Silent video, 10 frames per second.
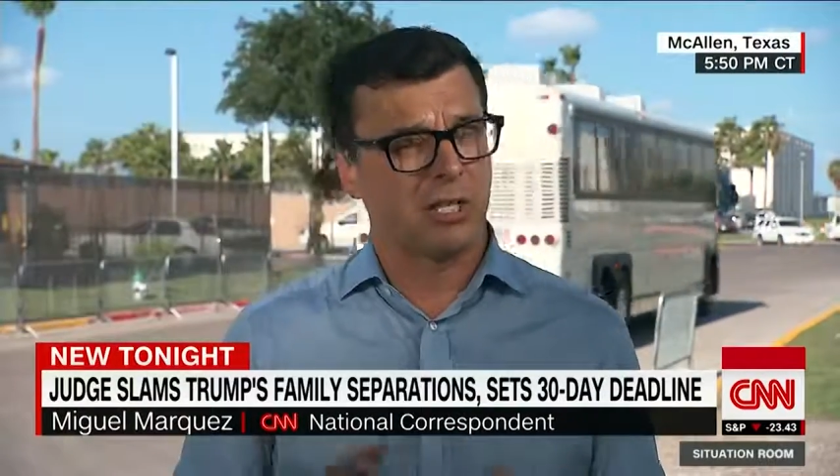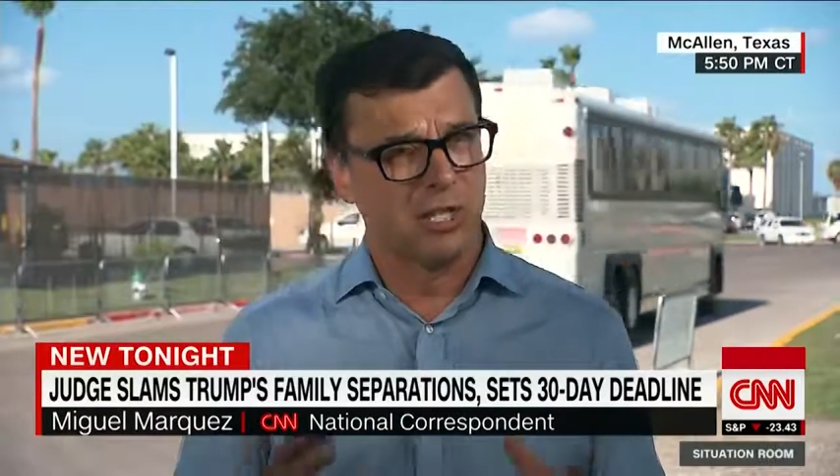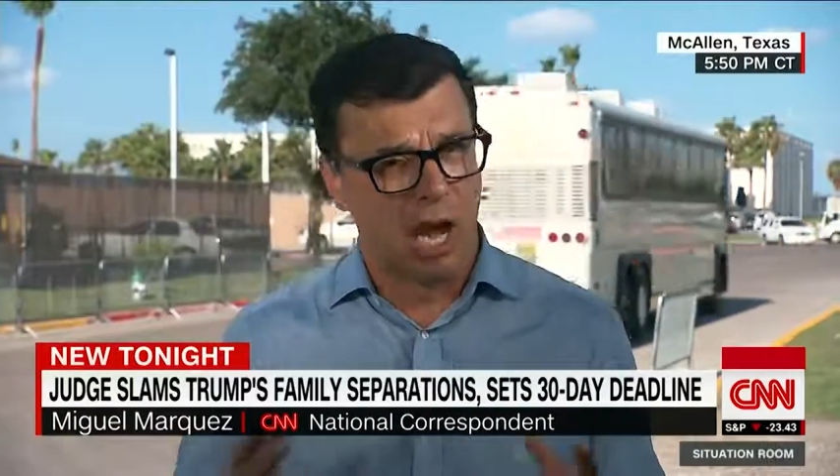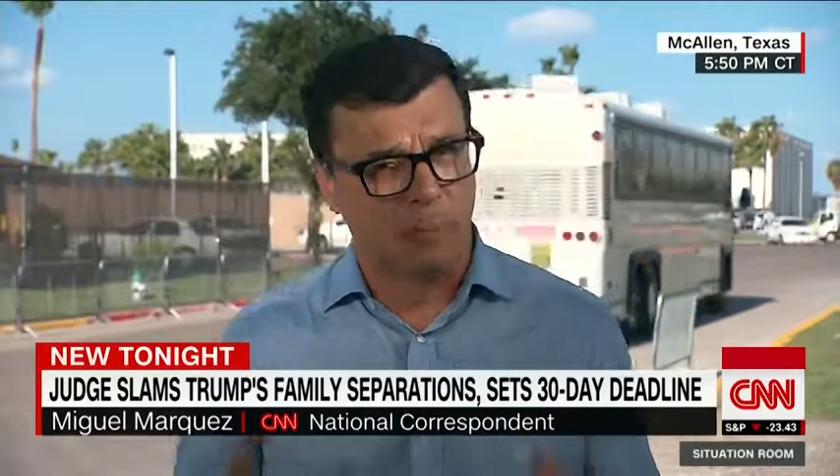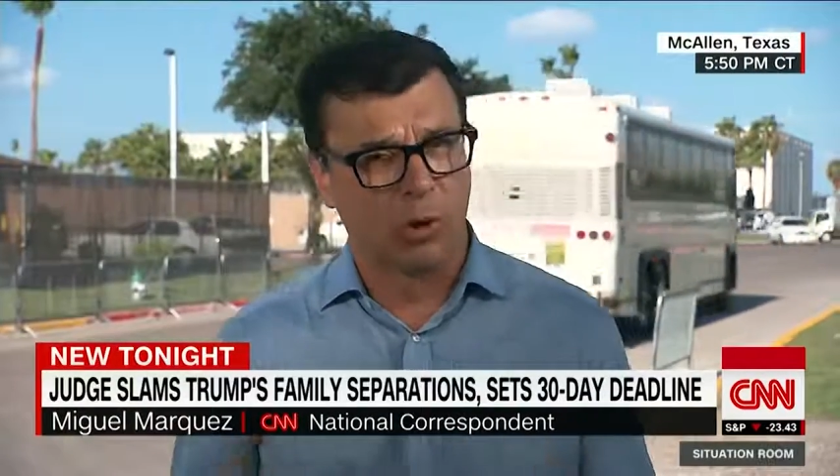its
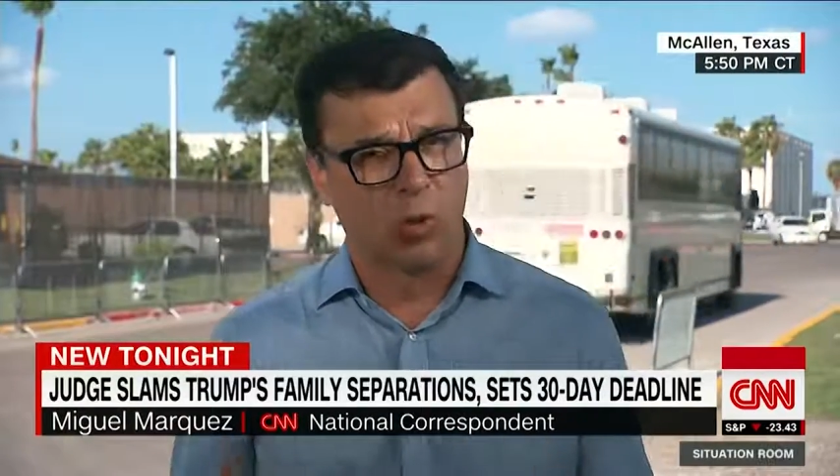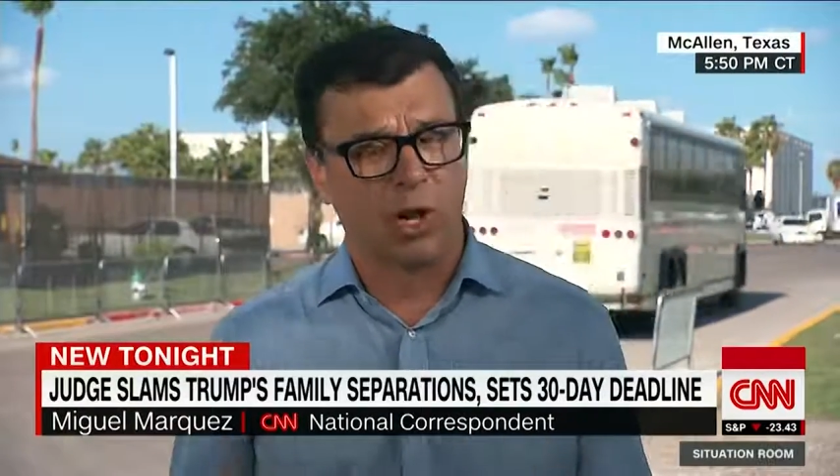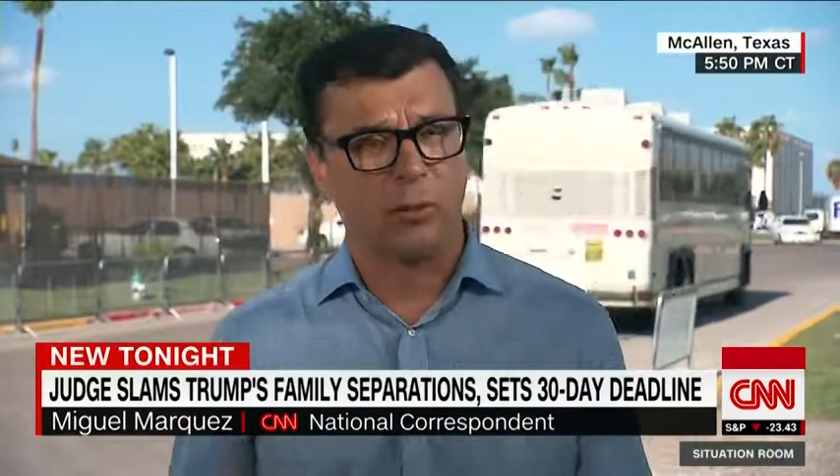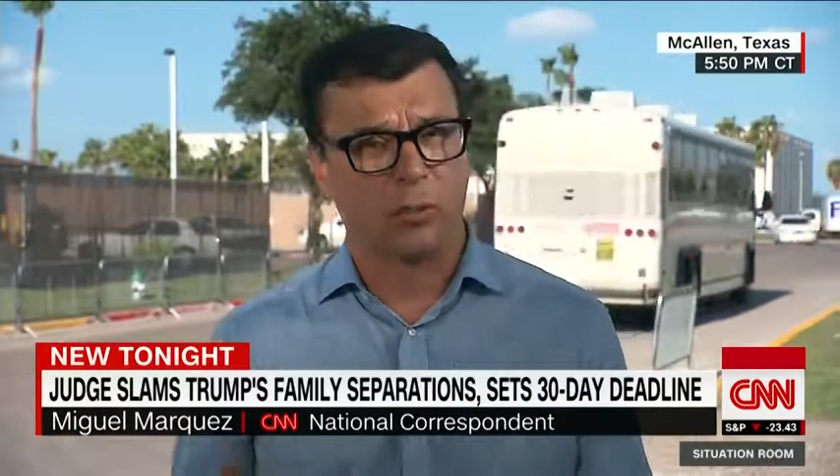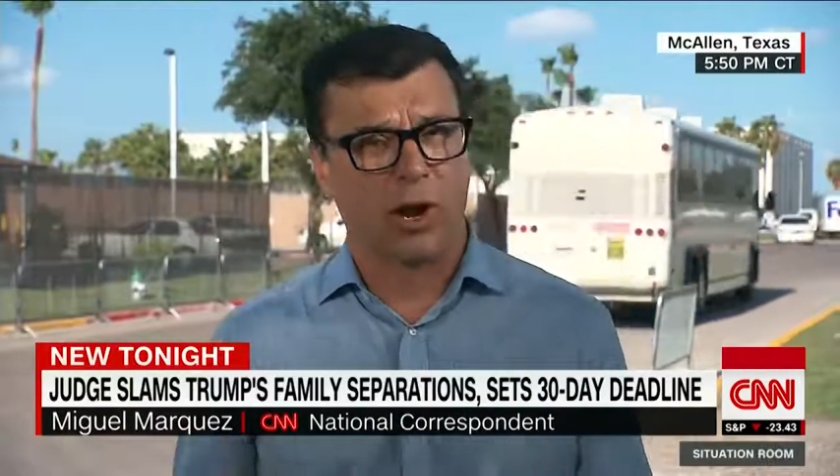number
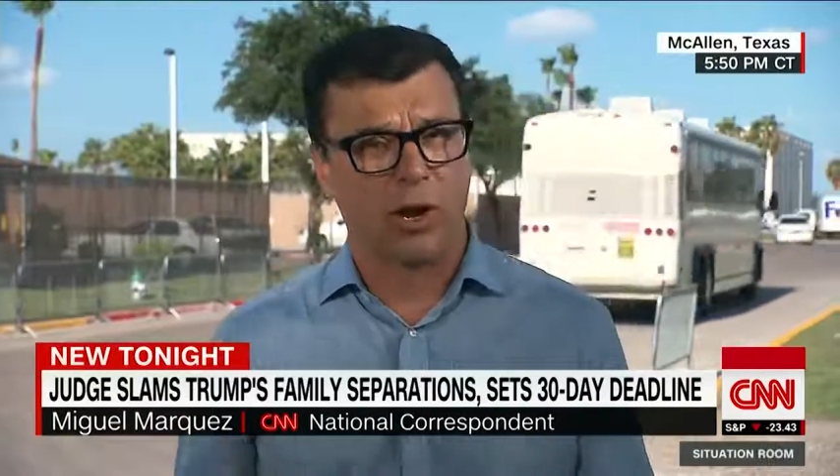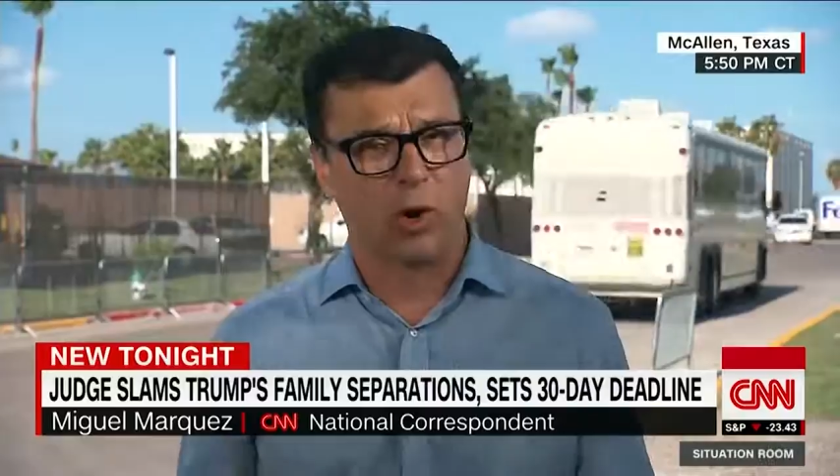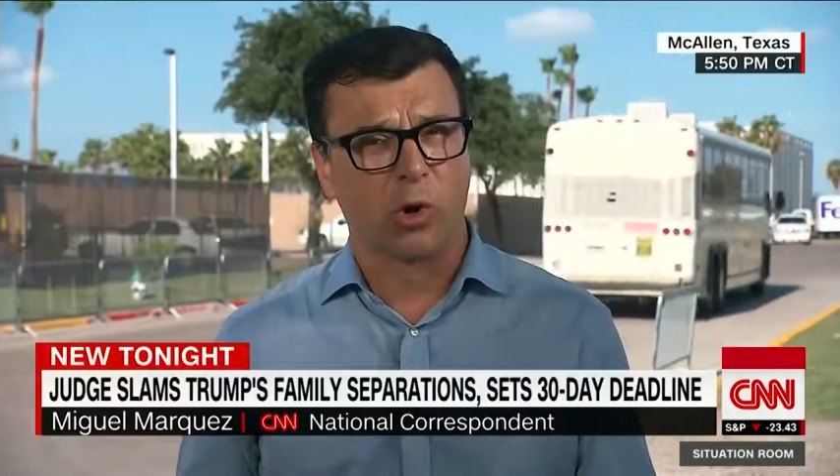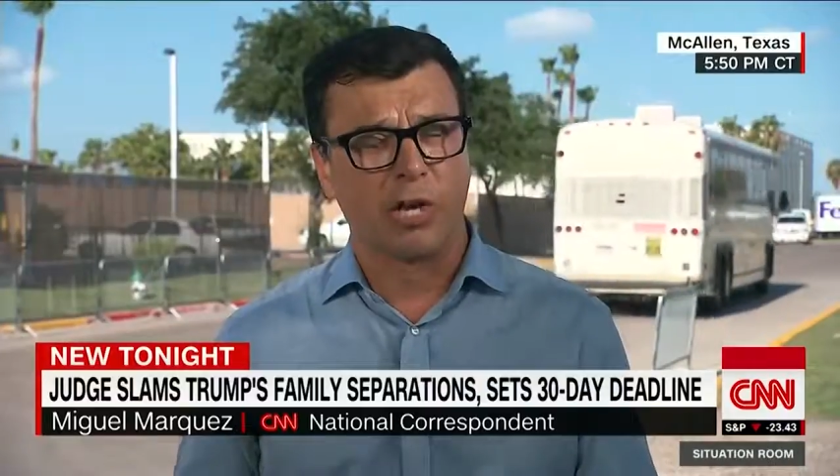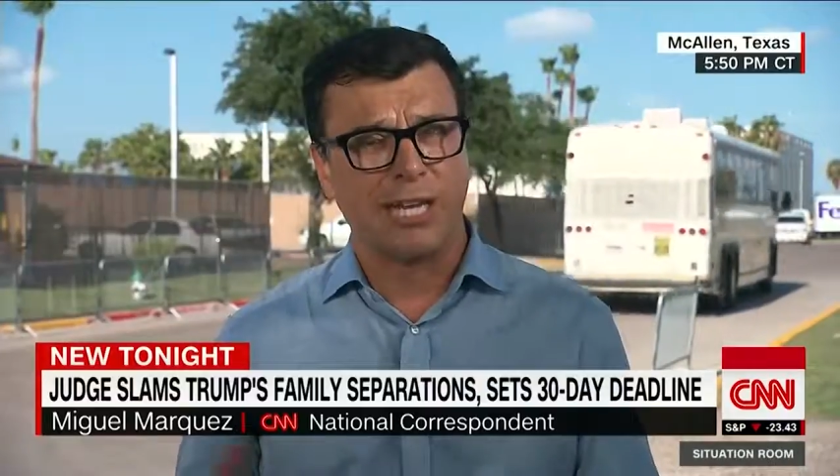one
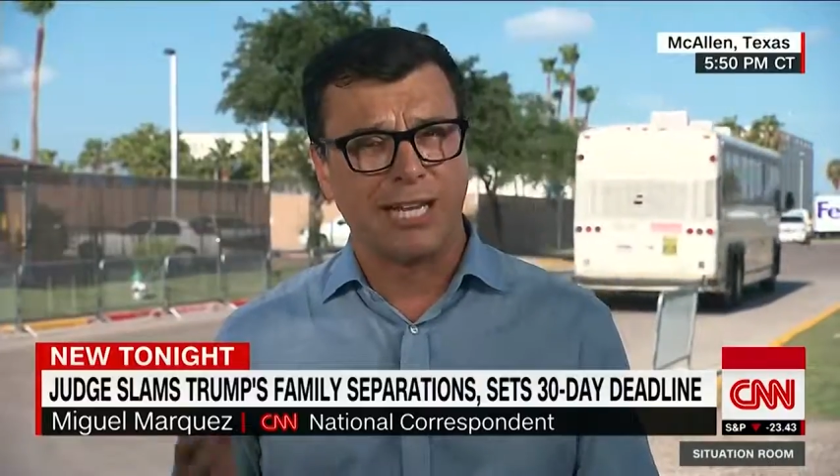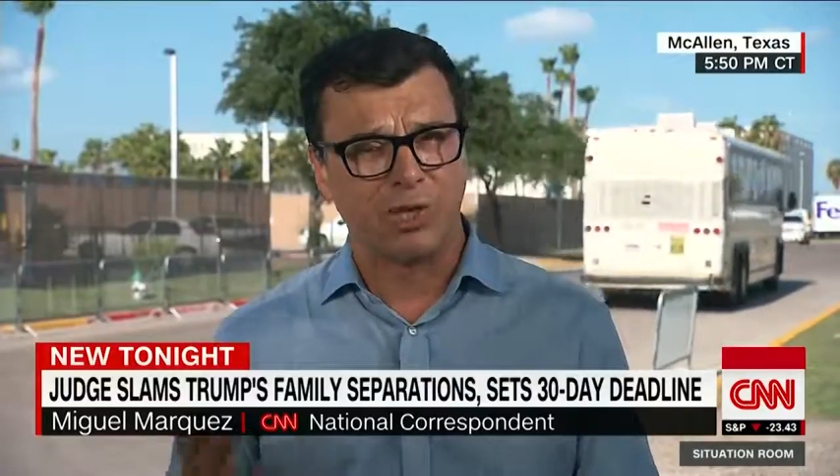priority